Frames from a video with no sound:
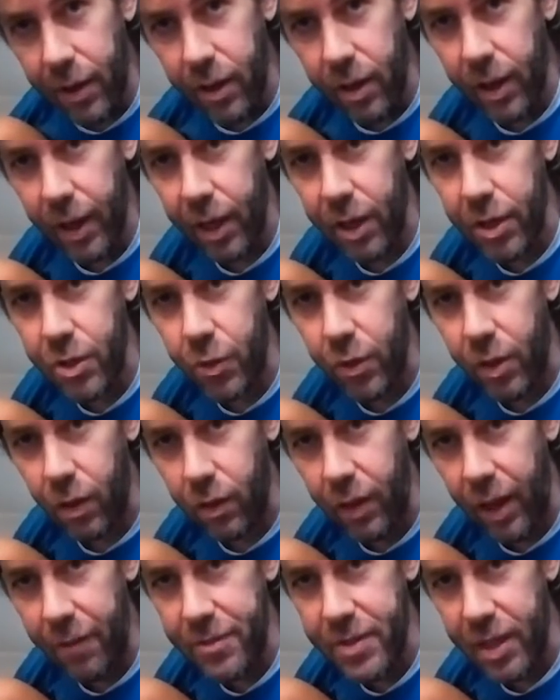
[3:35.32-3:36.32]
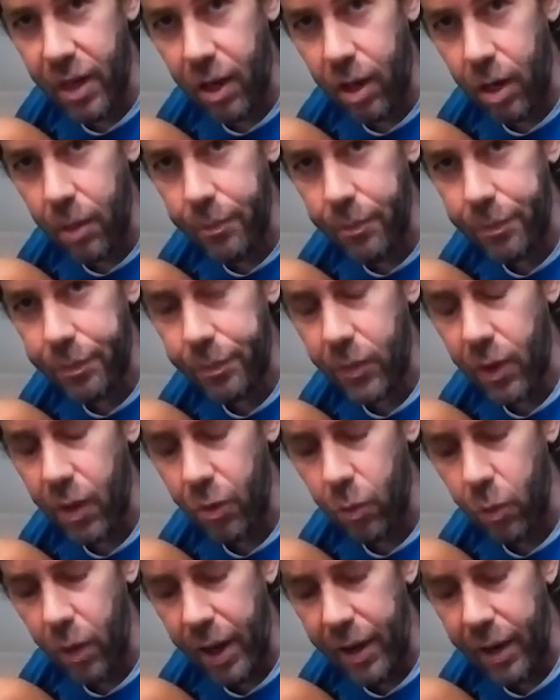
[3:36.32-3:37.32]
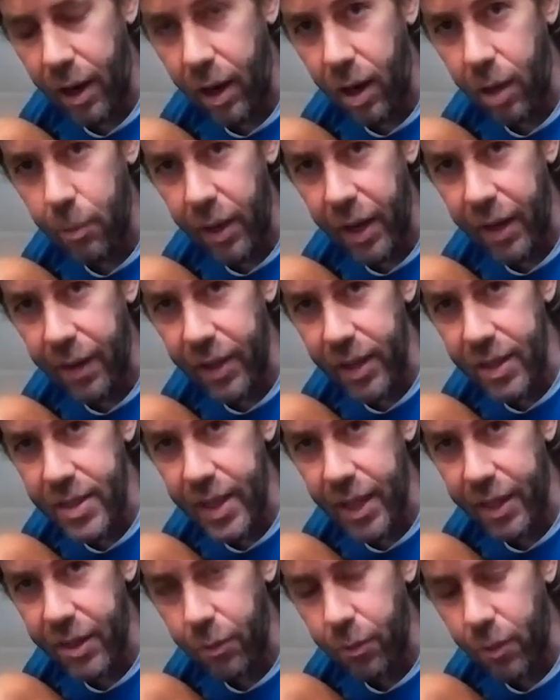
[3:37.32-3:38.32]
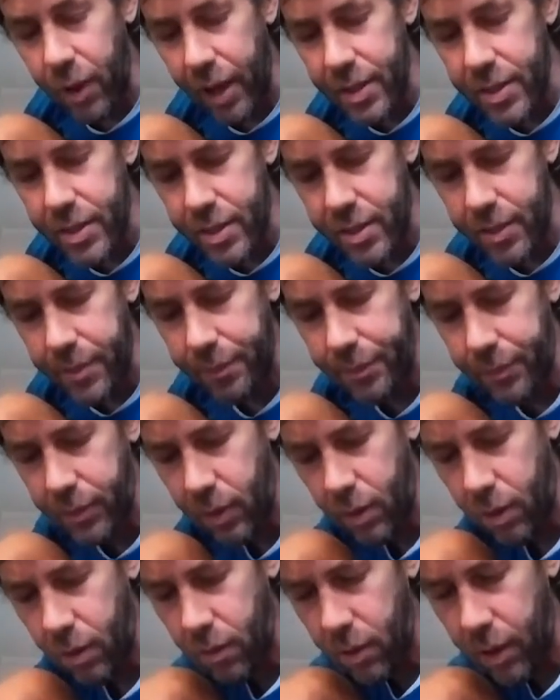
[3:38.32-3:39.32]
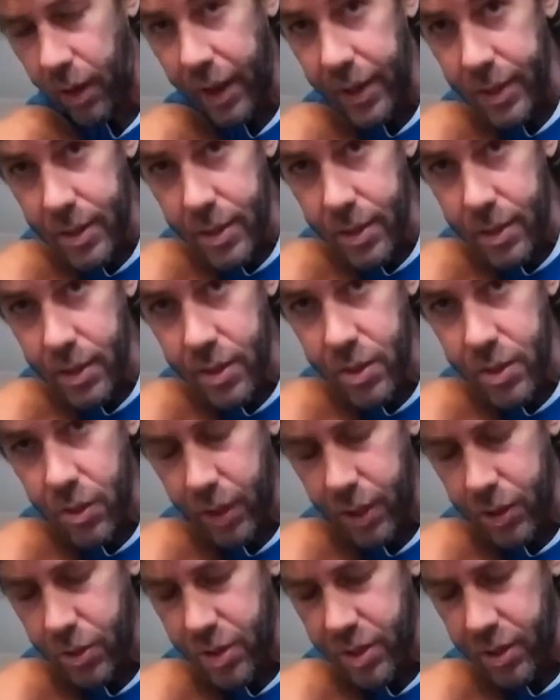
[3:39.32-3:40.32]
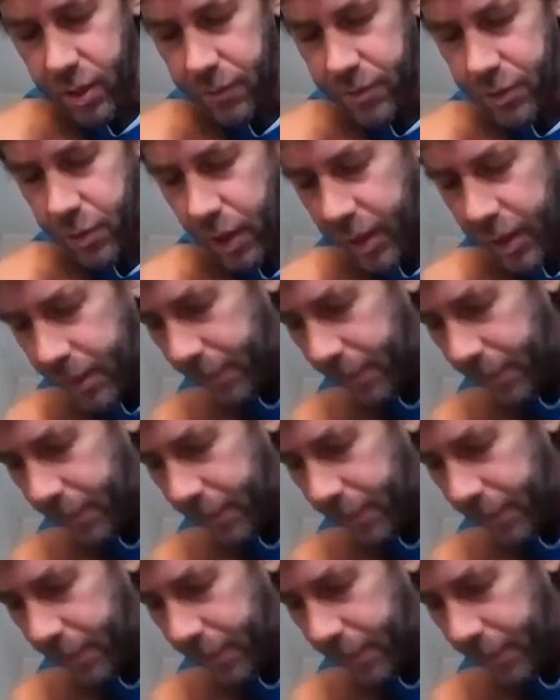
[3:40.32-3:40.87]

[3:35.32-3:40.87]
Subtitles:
I'm going to do the left arm, the right arm, and then take the rest. All right, so get yourselves ready.